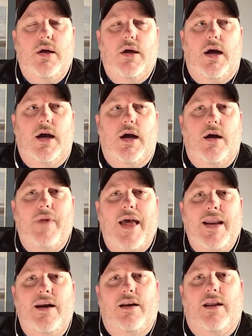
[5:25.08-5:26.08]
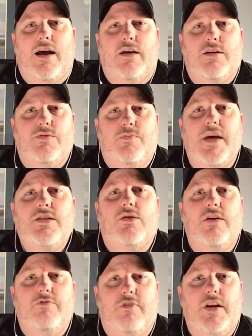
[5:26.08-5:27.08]
And it allows
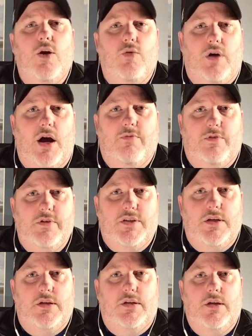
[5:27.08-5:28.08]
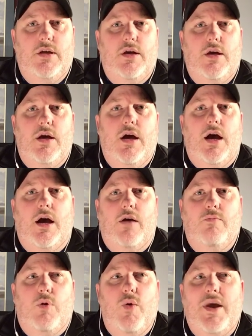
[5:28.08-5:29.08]
basically video conferencing.
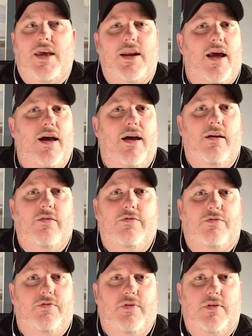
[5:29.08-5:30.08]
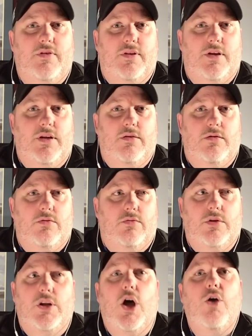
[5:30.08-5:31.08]
But we can have
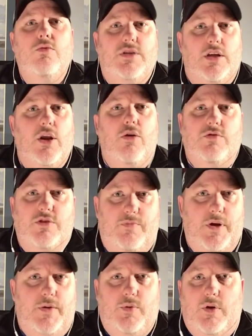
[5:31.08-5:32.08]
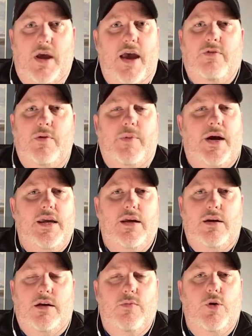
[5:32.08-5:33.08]
loads and loads of people. Everybody
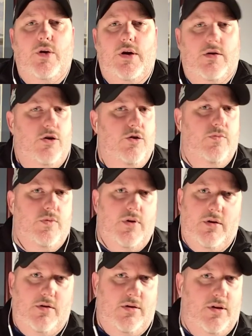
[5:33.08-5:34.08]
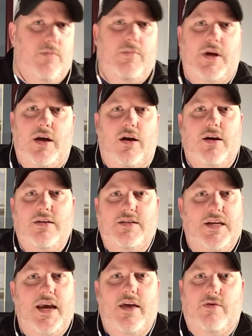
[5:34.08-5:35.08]
in a community group can be on
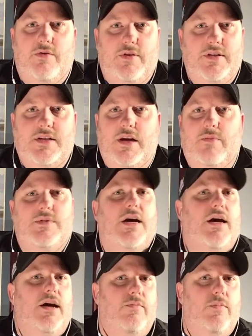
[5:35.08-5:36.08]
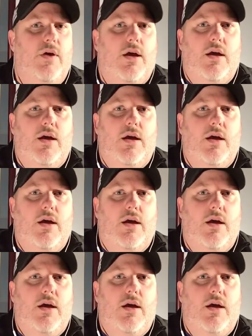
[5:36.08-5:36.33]
together at the same time.